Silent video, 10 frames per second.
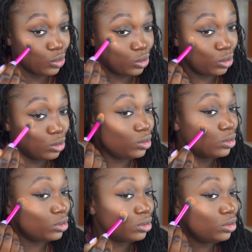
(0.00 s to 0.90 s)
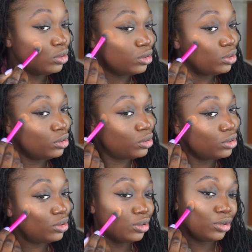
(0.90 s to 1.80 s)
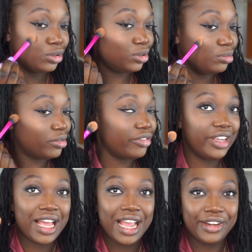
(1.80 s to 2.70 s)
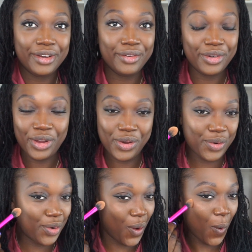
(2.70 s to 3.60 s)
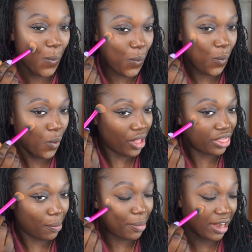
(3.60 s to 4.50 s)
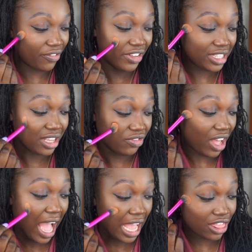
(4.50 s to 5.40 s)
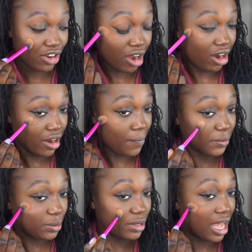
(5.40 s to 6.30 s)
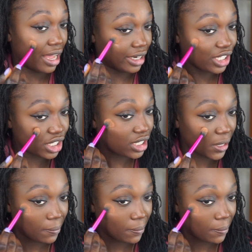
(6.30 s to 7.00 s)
Ooh. Ooh, Marie, I don't know what the benefits of either are, to be honest.